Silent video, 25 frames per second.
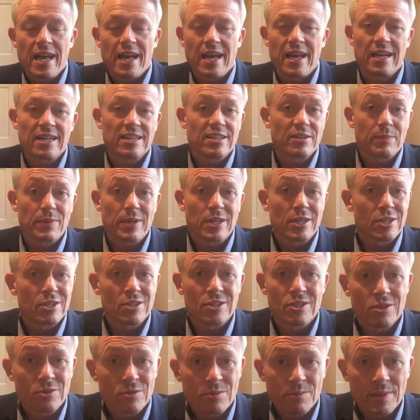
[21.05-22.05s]
And I've been
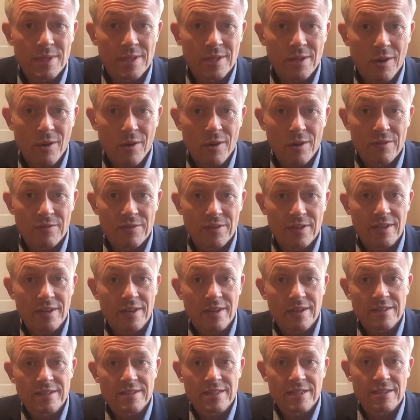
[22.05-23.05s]
consuming all of the
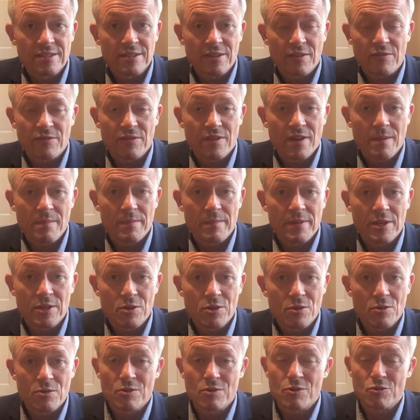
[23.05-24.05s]
content from, you
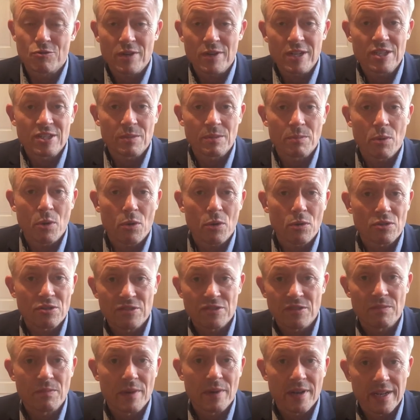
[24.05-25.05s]
know, great supporters
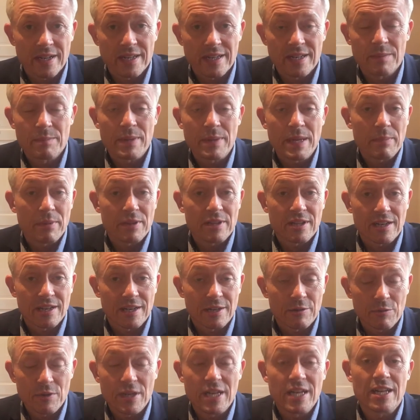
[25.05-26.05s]
of mine and people that I
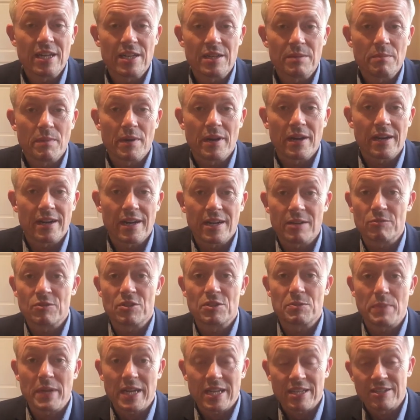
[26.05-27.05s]
really admire and
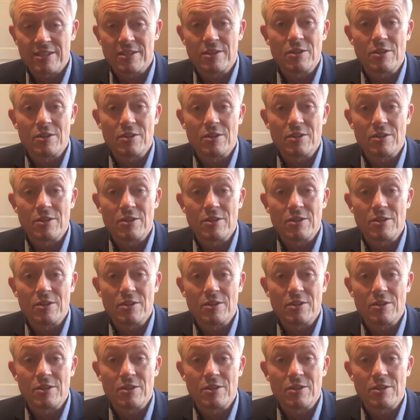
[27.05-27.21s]
respect.